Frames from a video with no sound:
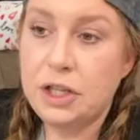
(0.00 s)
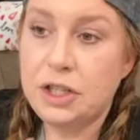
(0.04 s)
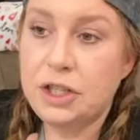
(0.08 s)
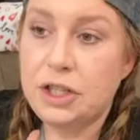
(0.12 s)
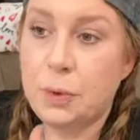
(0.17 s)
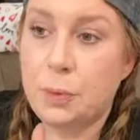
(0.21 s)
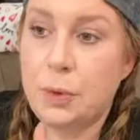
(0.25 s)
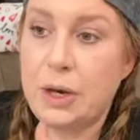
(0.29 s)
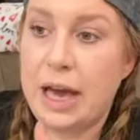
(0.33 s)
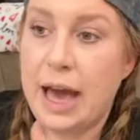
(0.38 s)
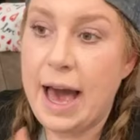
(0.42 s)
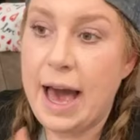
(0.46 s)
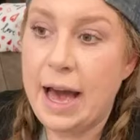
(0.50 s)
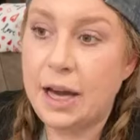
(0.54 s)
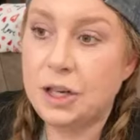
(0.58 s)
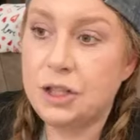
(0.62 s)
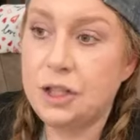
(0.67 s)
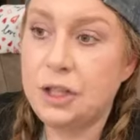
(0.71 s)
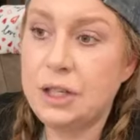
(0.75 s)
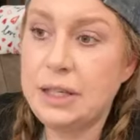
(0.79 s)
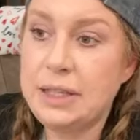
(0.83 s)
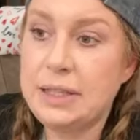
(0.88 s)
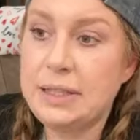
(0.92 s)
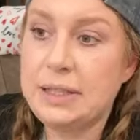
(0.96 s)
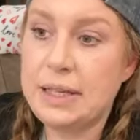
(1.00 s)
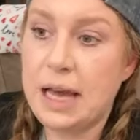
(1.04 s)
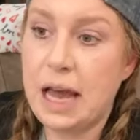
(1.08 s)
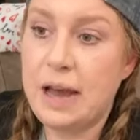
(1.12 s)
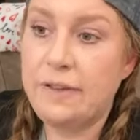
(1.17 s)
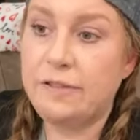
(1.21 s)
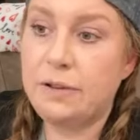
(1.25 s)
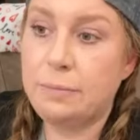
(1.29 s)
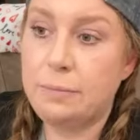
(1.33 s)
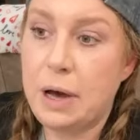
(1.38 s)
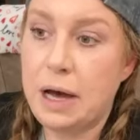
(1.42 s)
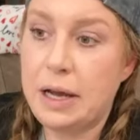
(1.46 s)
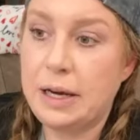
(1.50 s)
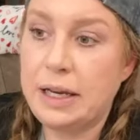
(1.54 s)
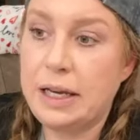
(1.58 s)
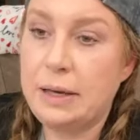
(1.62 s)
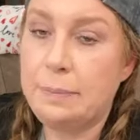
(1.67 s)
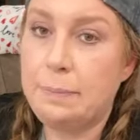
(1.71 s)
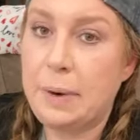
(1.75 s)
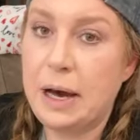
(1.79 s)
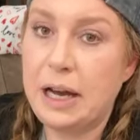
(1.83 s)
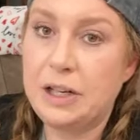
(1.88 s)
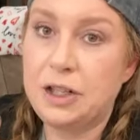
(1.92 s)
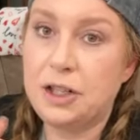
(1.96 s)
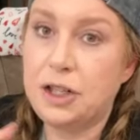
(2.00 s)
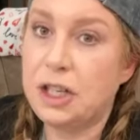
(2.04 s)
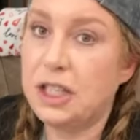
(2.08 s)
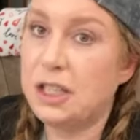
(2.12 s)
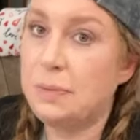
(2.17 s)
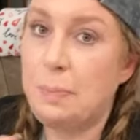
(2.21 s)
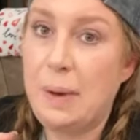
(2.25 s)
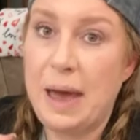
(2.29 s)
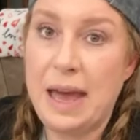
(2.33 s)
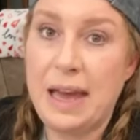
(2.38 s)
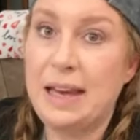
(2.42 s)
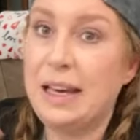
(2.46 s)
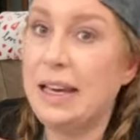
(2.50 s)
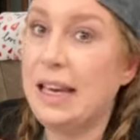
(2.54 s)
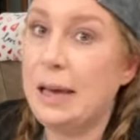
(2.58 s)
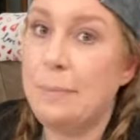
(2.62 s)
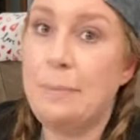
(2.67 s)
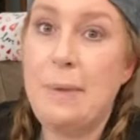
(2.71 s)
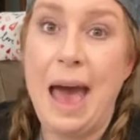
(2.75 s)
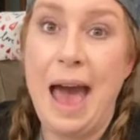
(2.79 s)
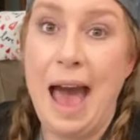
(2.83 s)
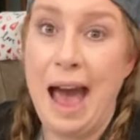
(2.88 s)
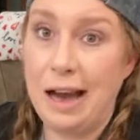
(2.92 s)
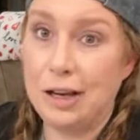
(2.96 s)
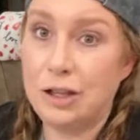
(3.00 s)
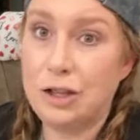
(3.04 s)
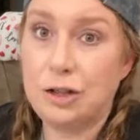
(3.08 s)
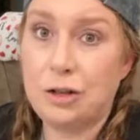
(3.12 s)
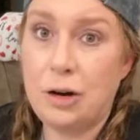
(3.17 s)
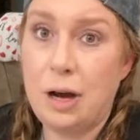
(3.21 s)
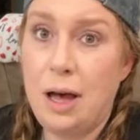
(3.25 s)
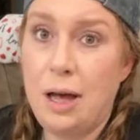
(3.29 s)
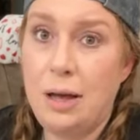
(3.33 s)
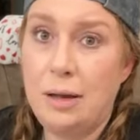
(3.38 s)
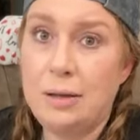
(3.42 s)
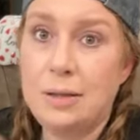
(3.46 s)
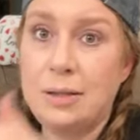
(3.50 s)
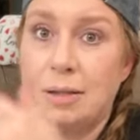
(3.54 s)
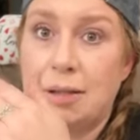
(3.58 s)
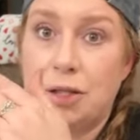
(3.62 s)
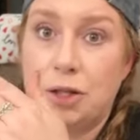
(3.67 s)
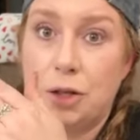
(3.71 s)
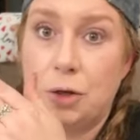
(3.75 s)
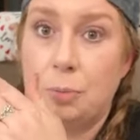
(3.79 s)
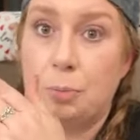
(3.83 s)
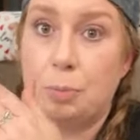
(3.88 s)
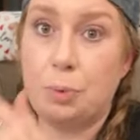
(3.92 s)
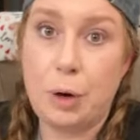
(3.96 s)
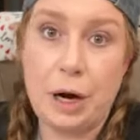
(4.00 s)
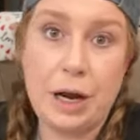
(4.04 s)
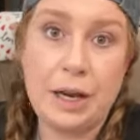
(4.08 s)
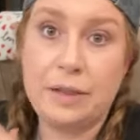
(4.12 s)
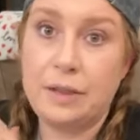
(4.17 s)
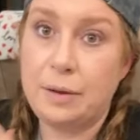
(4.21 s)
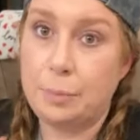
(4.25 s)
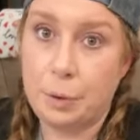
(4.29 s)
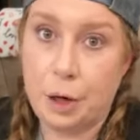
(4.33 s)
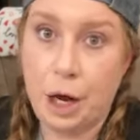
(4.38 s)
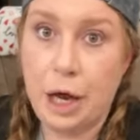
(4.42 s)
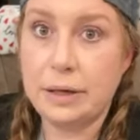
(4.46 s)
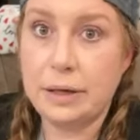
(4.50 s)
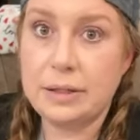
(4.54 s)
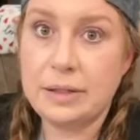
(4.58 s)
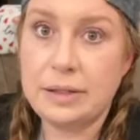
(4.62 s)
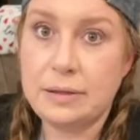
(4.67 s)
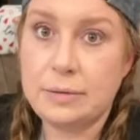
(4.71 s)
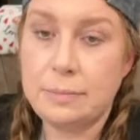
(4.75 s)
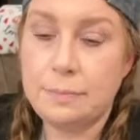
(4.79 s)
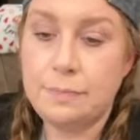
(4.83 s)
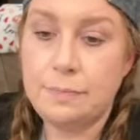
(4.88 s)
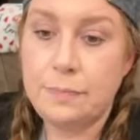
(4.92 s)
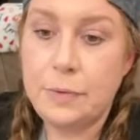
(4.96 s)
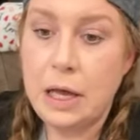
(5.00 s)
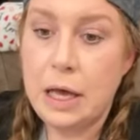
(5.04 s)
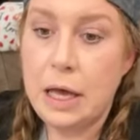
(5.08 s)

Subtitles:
So actually saved money by just paying him extra to break the bricks.